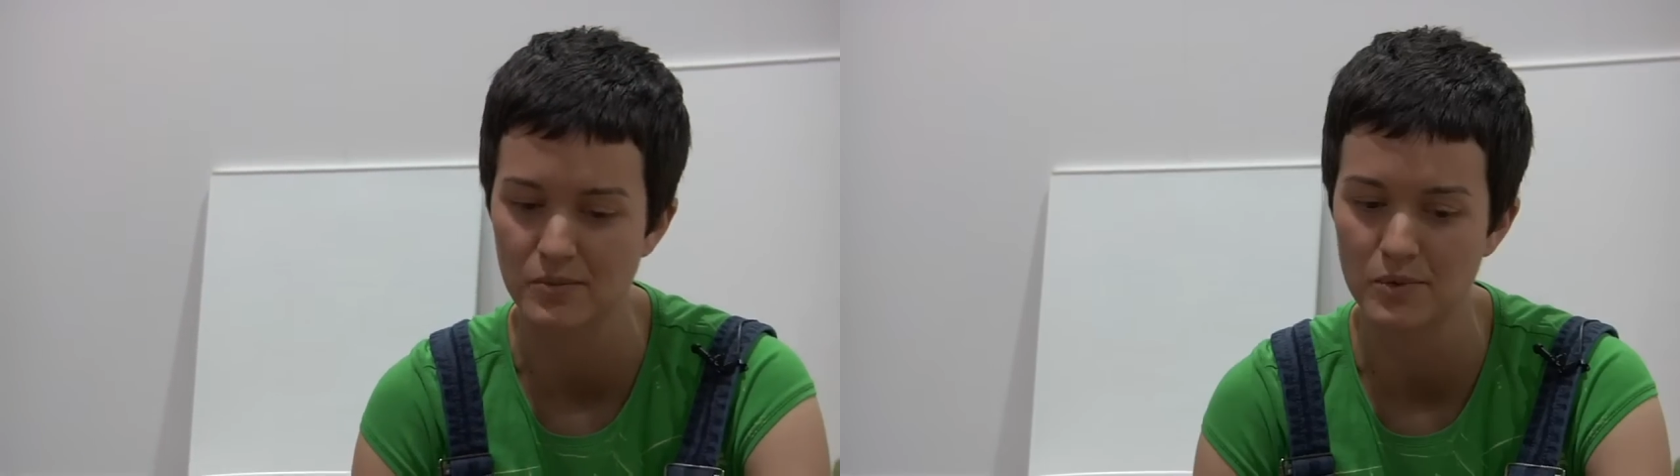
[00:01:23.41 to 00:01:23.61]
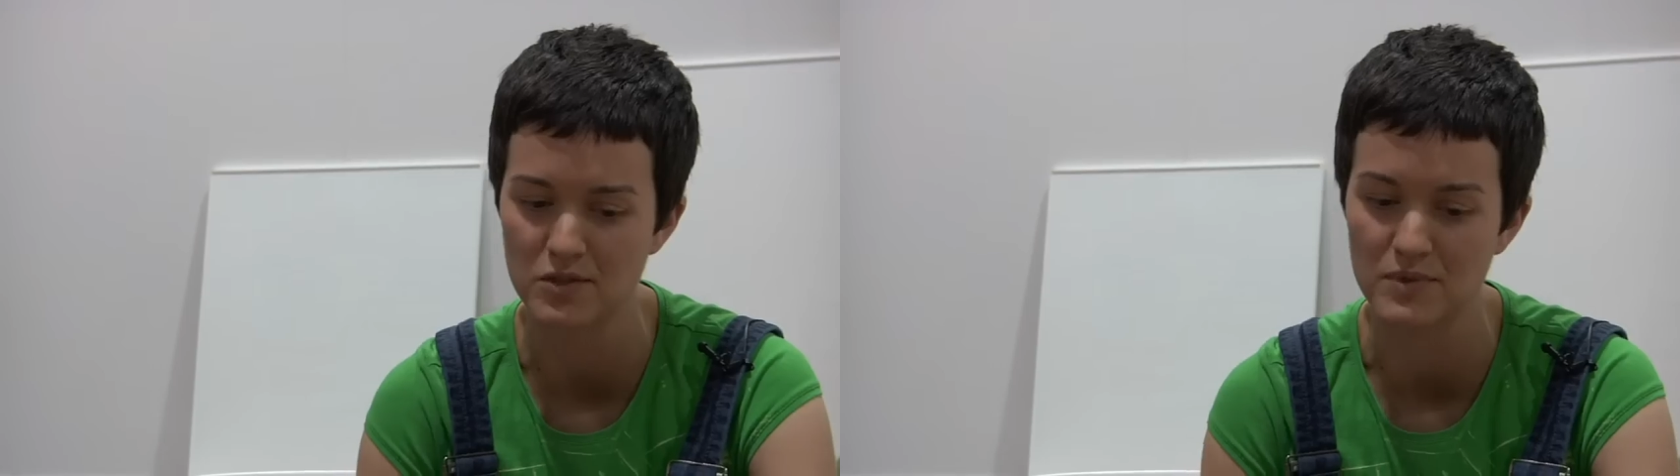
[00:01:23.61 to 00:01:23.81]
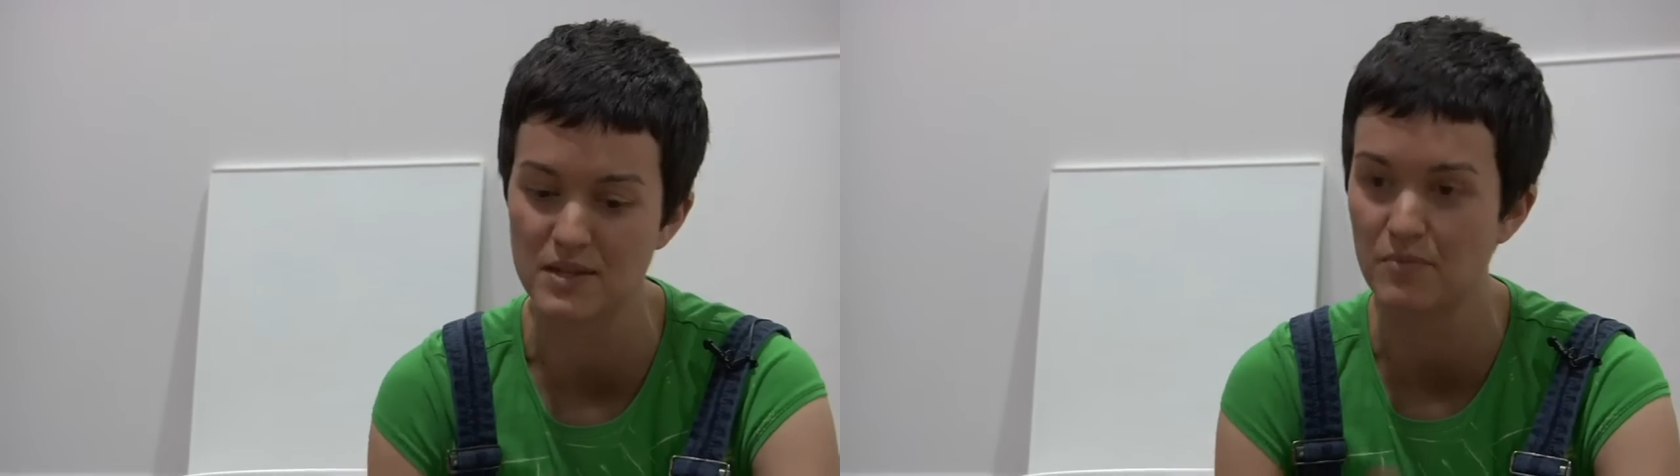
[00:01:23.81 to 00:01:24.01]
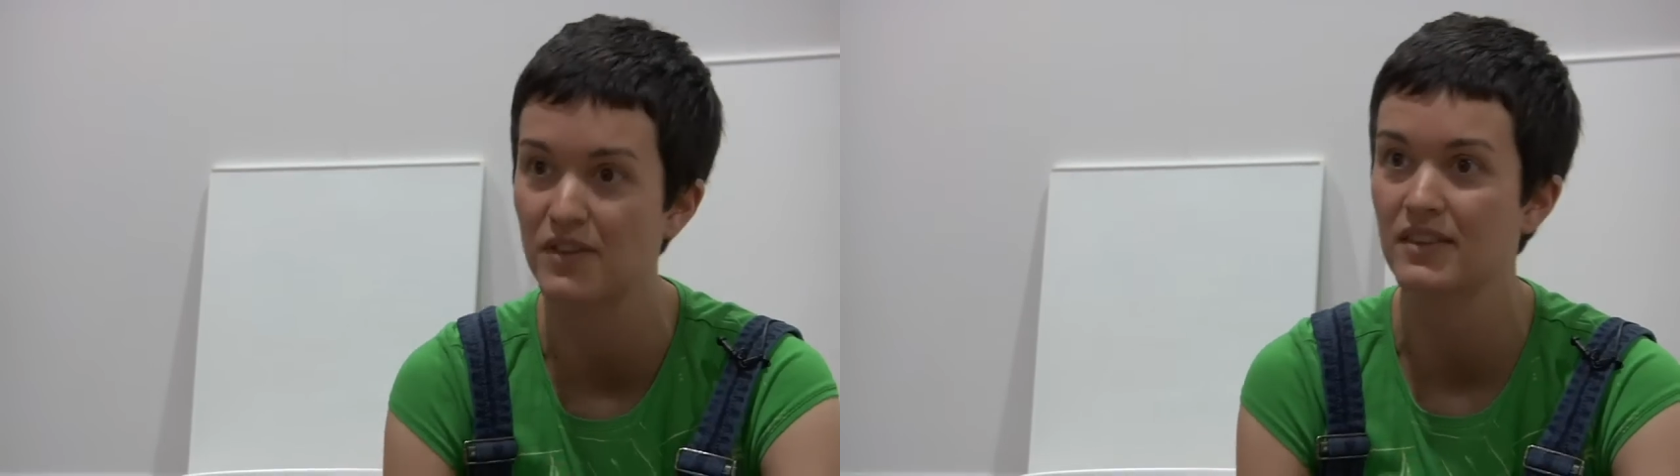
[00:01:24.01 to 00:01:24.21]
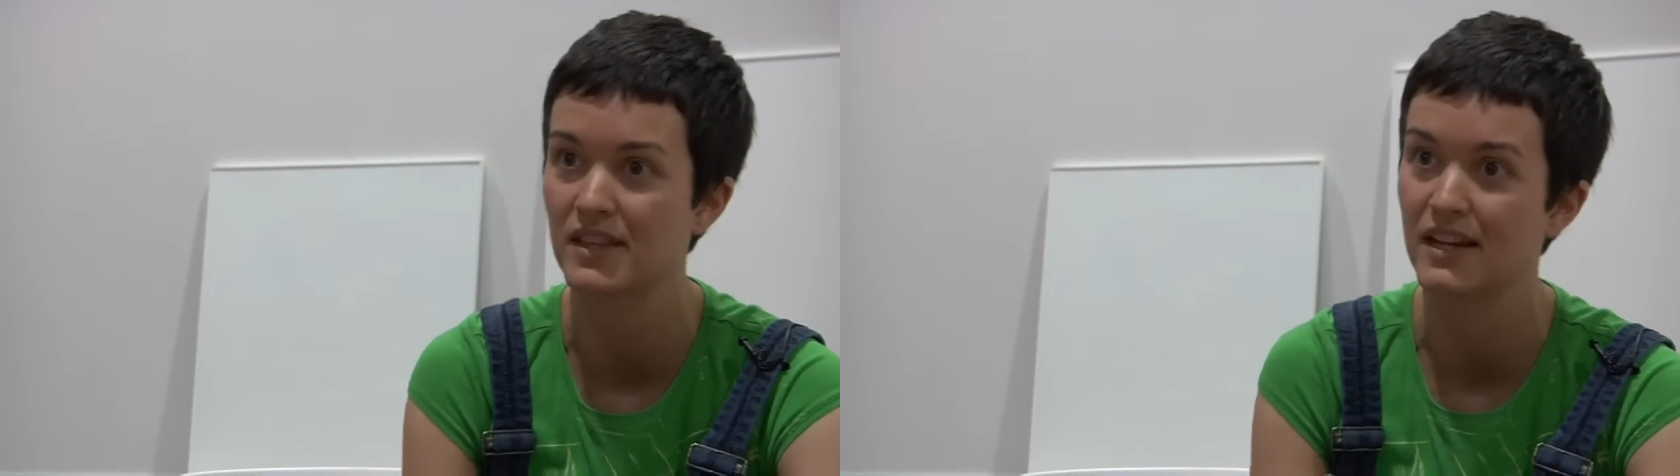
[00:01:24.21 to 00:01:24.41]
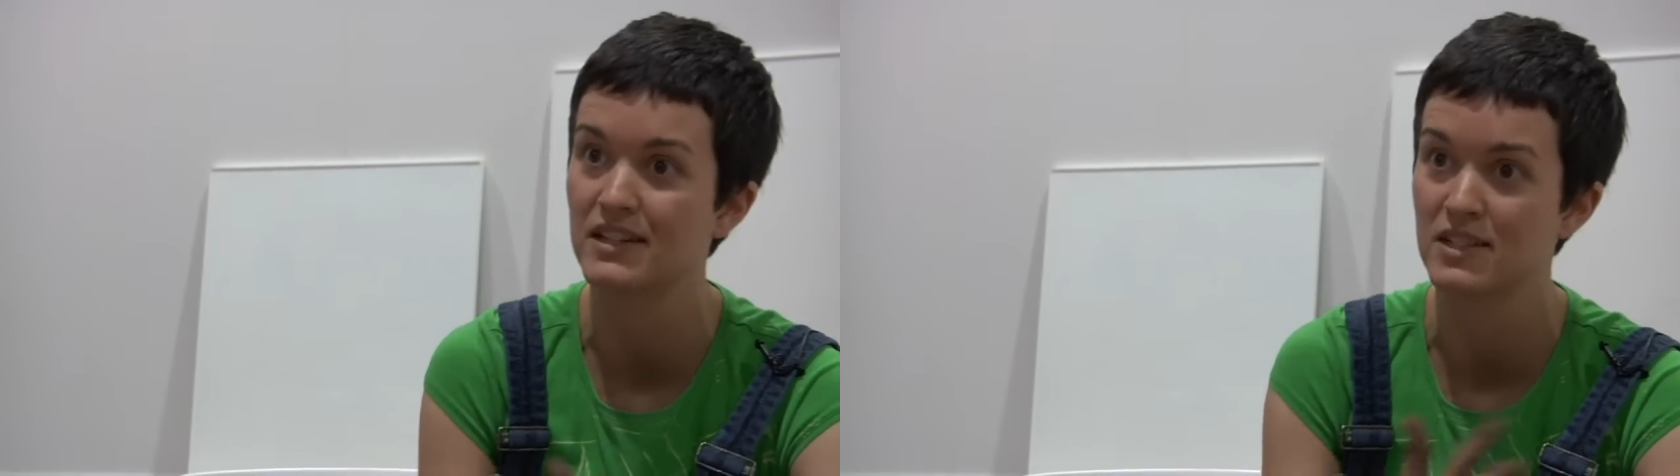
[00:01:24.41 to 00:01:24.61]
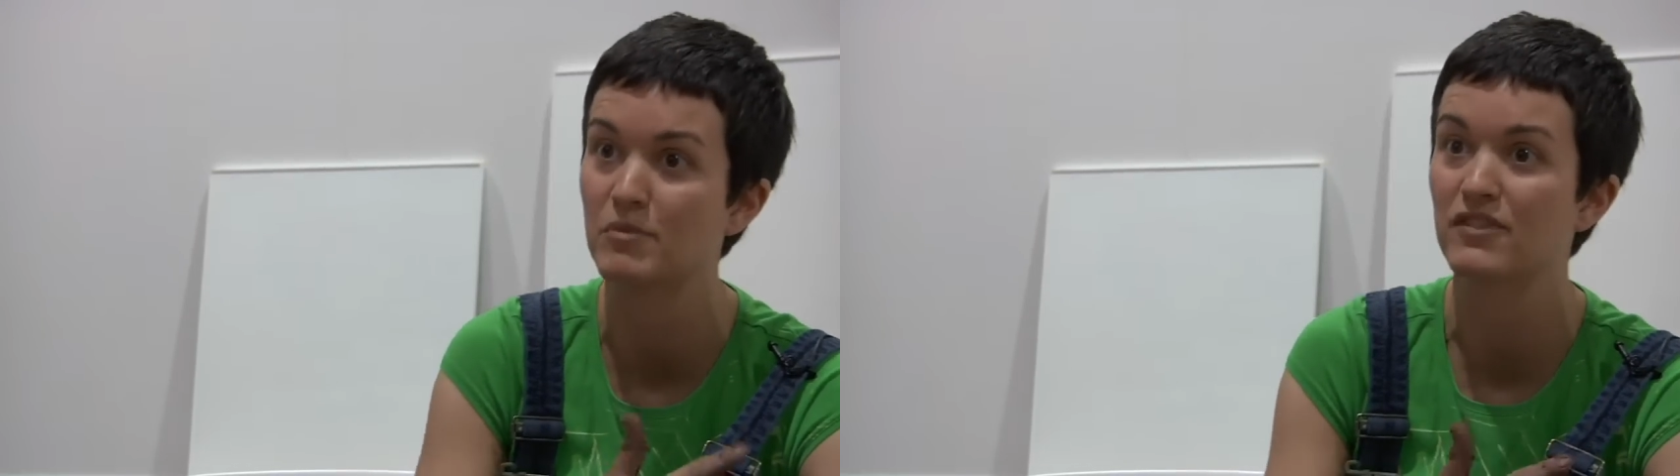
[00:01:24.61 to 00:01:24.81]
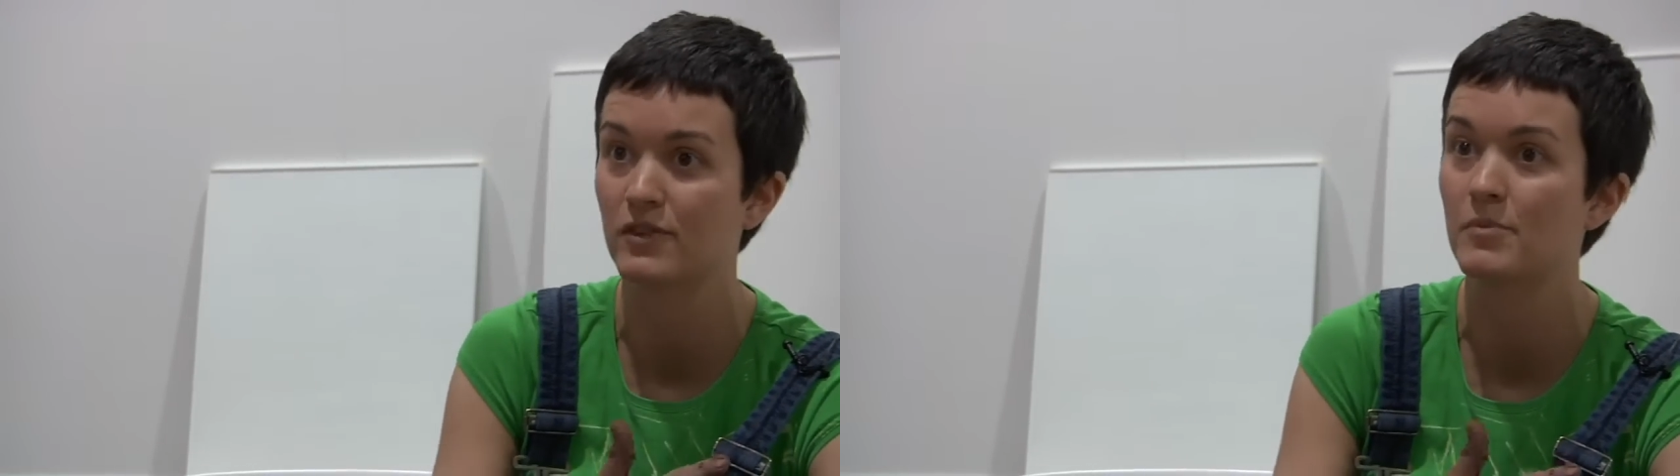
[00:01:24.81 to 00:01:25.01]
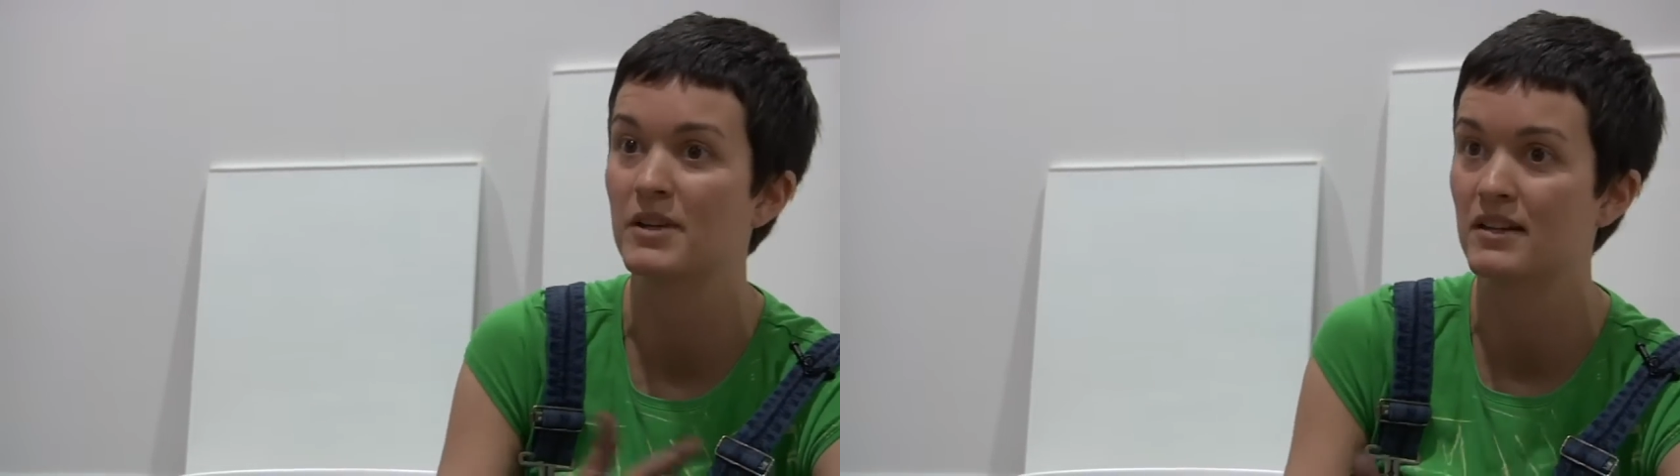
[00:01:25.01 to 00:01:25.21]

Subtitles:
which was something that I had done before but